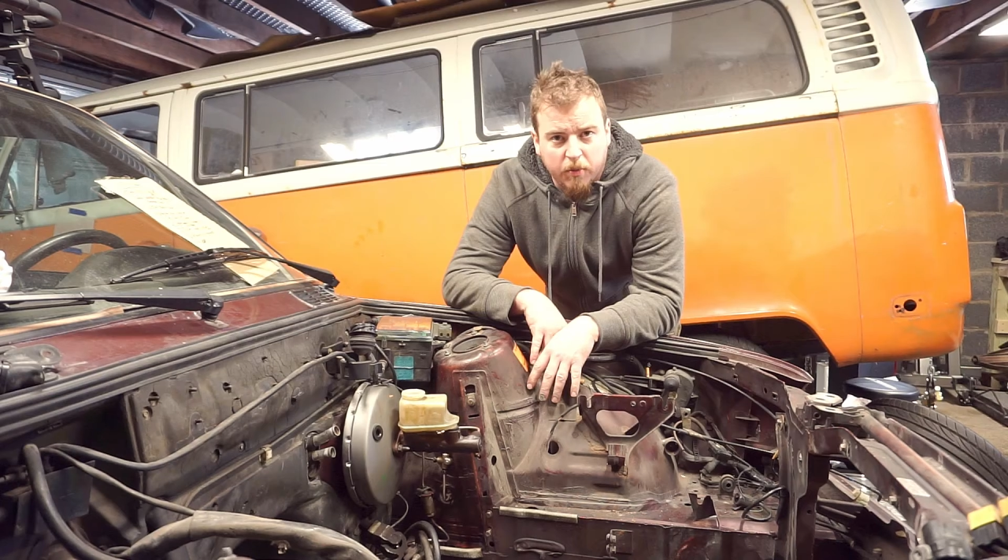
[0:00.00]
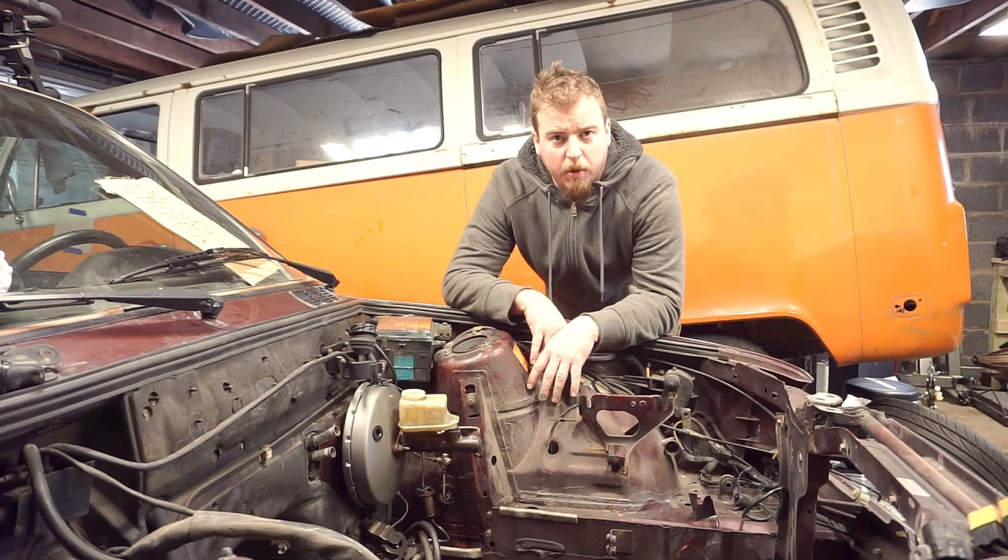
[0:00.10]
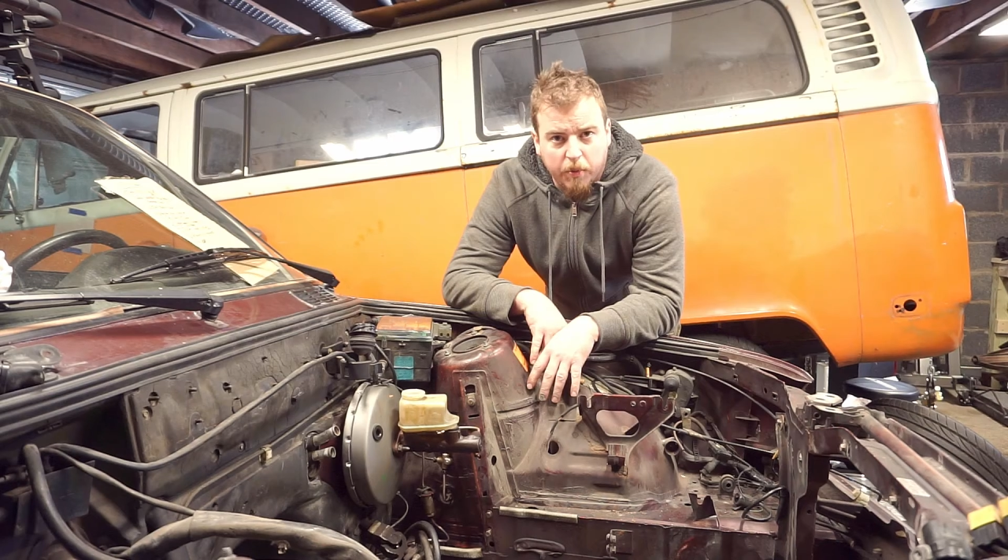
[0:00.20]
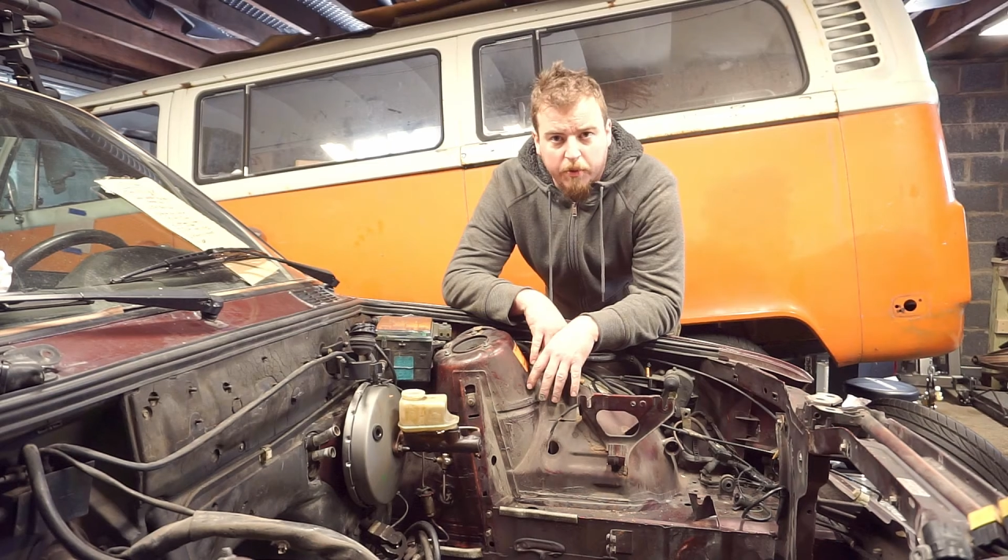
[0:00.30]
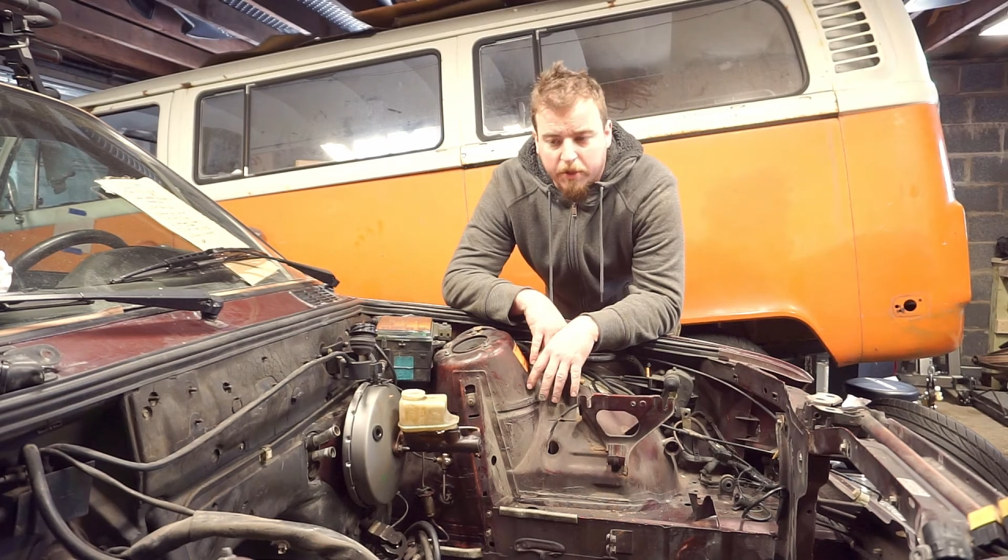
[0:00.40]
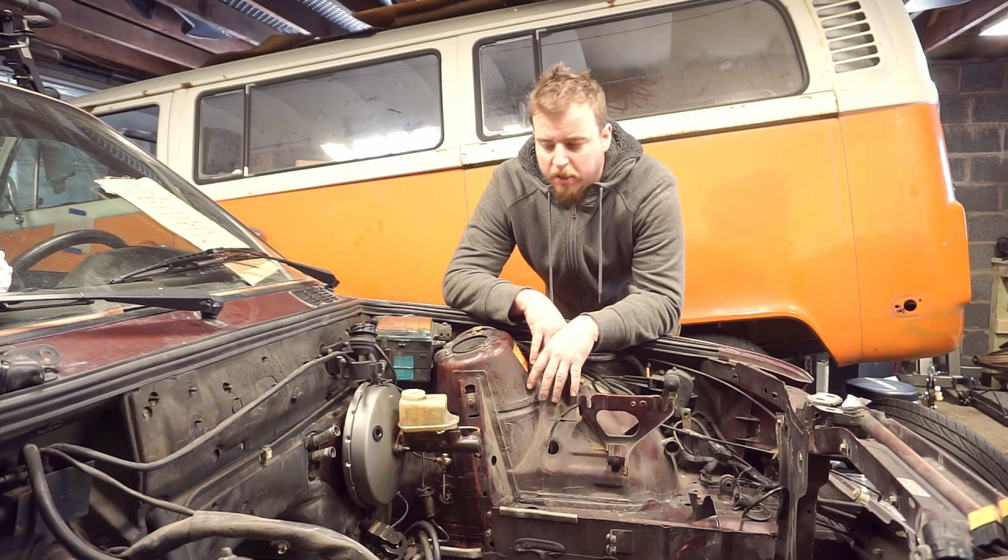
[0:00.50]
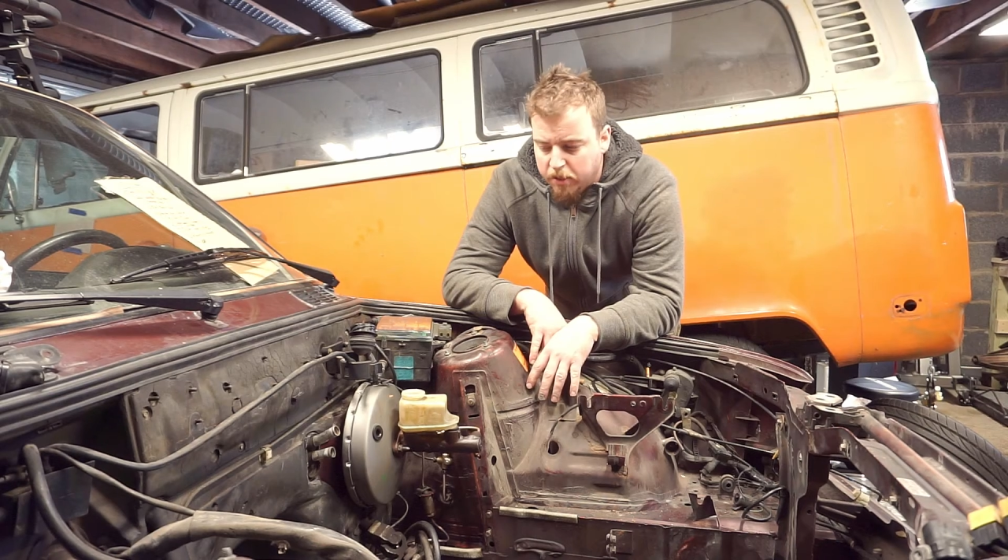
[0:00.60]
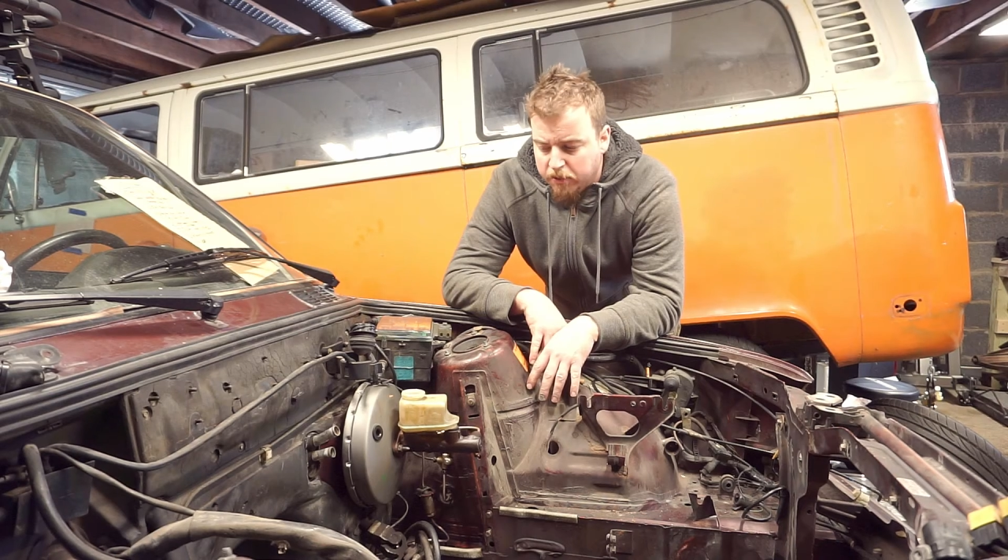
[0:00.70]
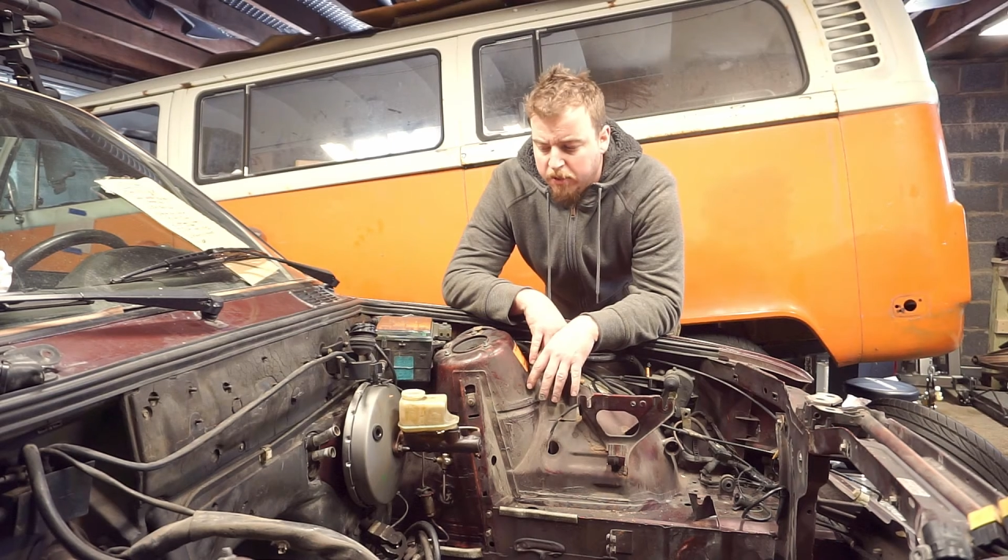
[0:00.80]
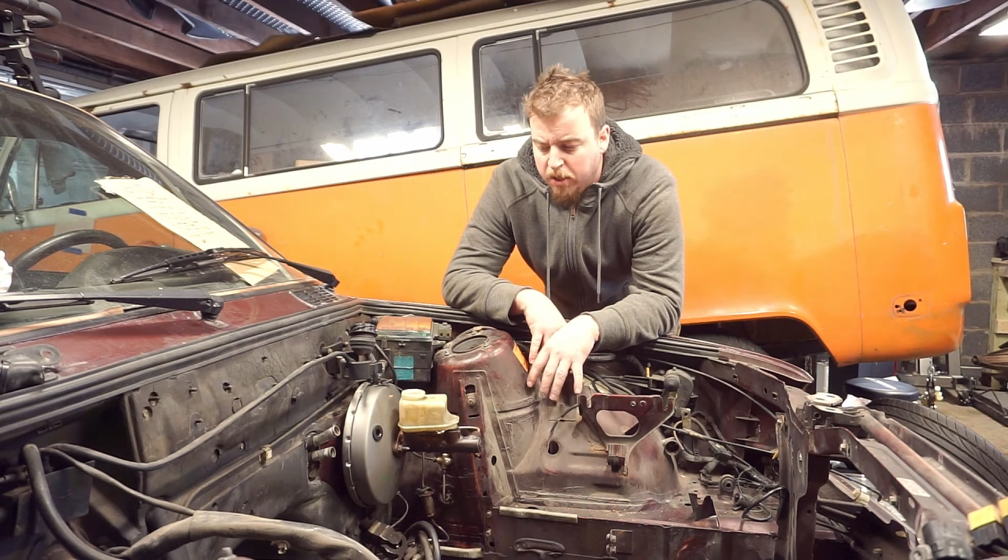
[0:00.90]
while we were here.